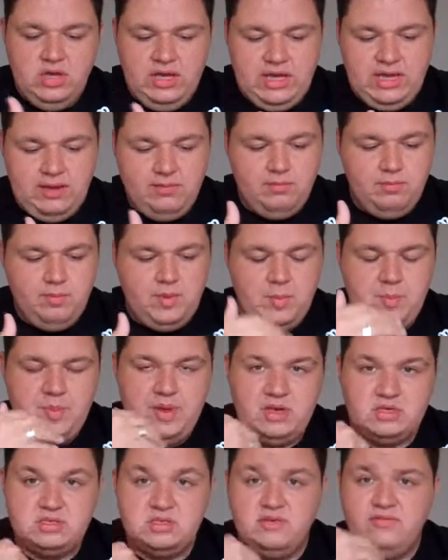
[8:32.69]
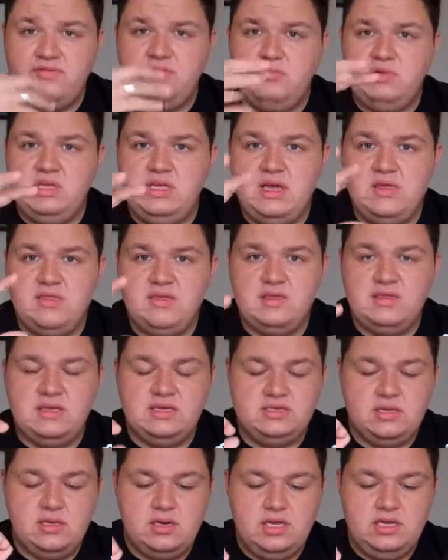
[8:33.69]
But personally for me, I think
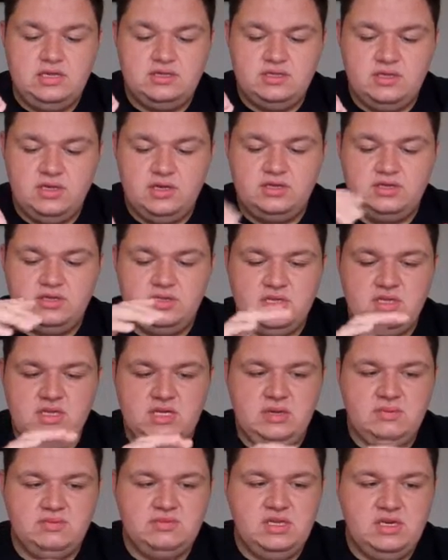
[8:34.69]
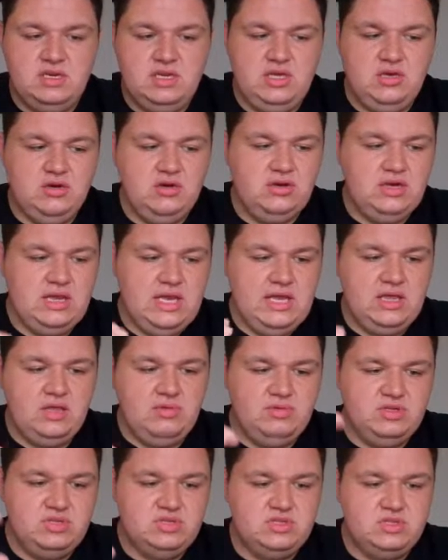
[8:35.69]
that's a nice touch, that it keeps the neon
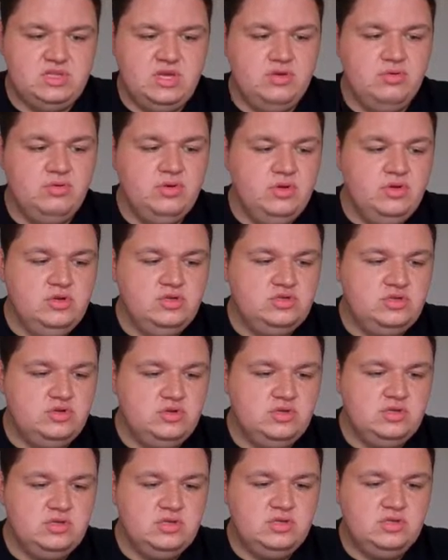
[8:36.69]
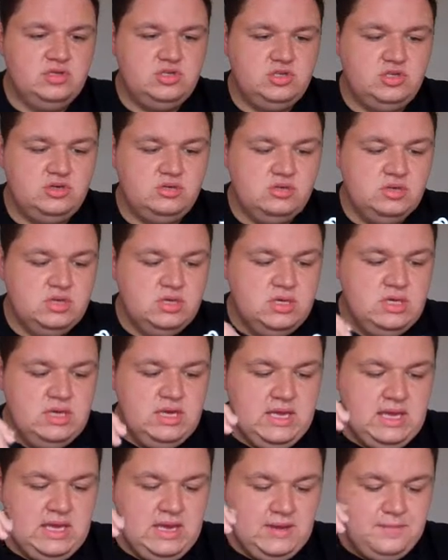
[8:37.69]
element still true to the shoe.
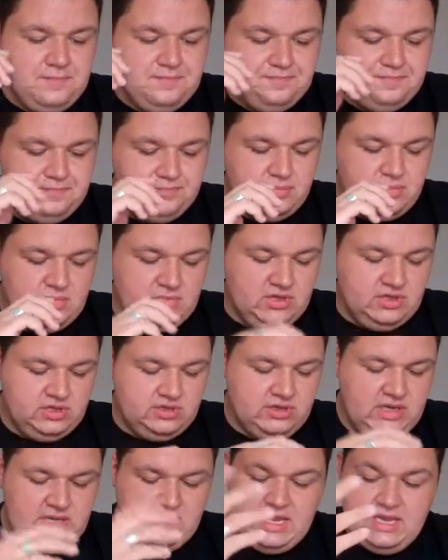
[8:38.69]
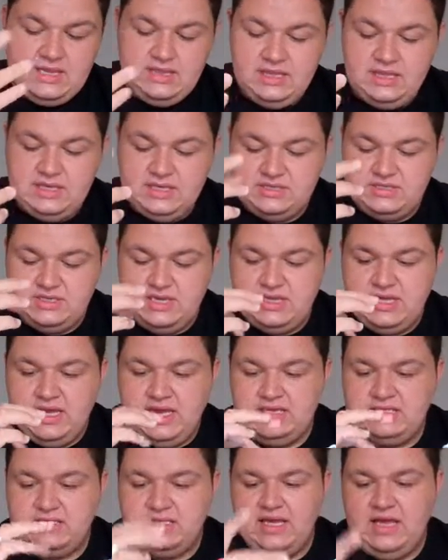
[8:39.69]
So again, like I said, it
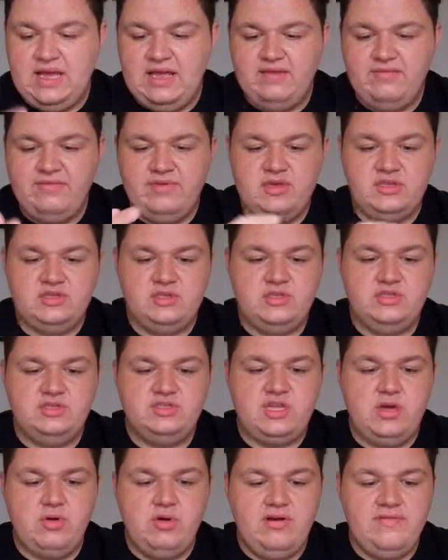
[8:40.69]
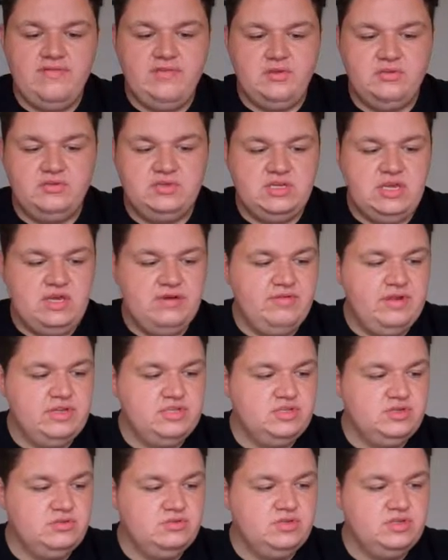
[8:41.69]
has that inverse. You still have those
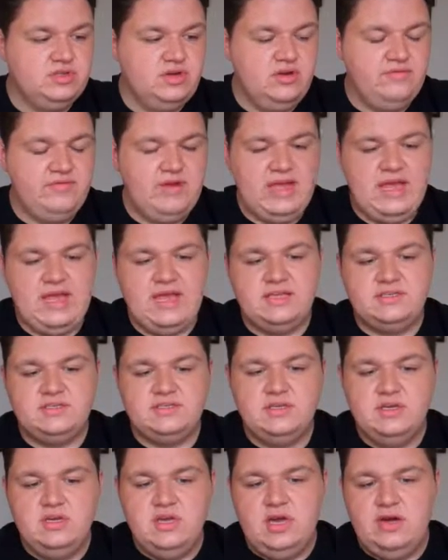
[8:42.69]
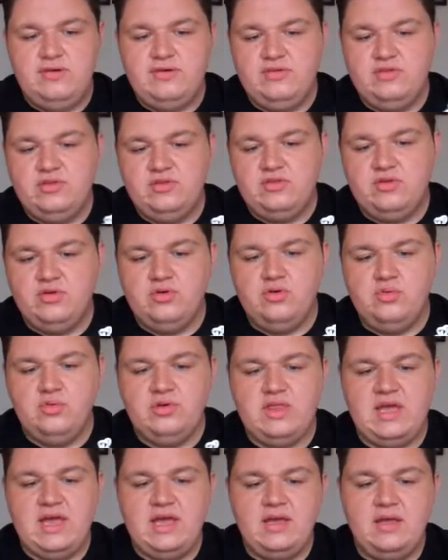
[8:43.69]
original sort of hits around the toe
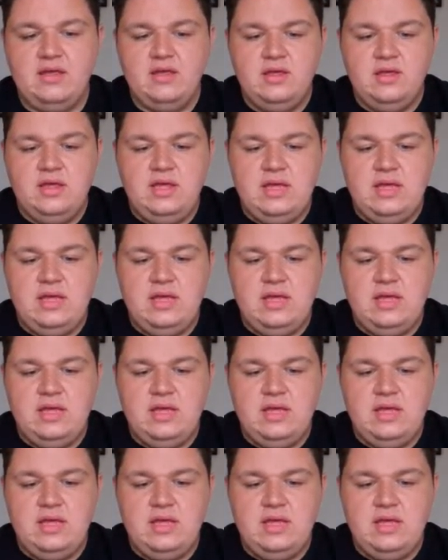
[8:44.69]
with that